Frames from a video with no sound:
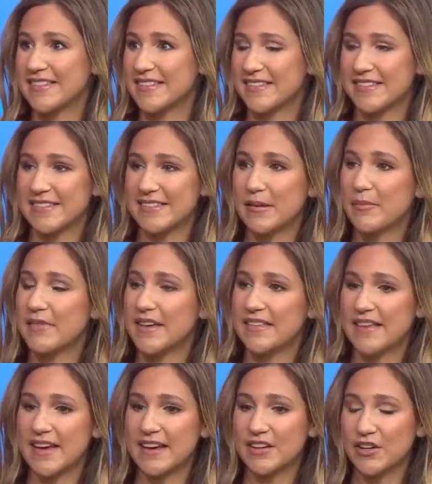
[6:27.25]
This is something
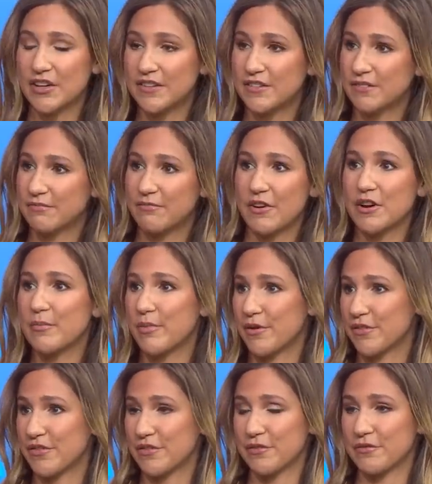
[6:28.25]
that is very
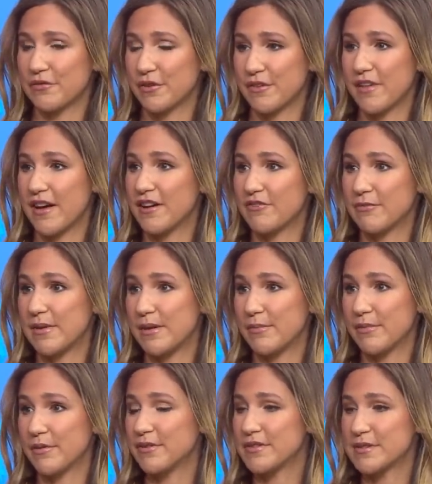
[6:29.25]
personal for a lot of
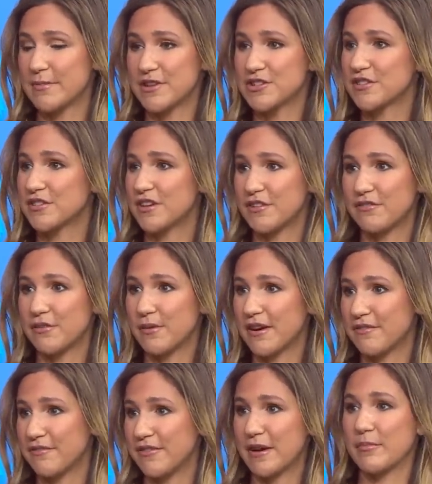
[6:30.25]
people, especially if you
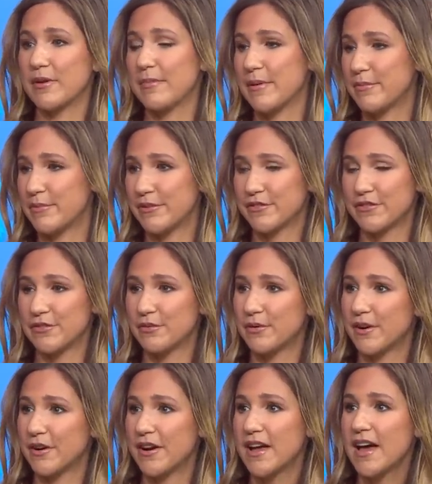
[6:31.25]
have family members who
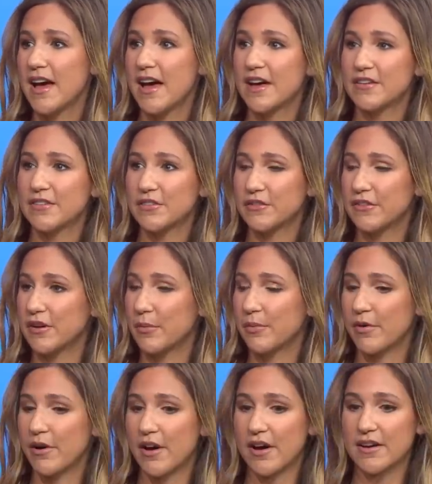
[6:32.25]
are uh, serving
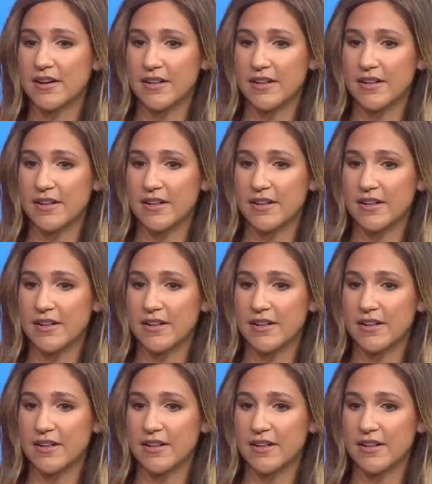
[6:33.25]
abroad.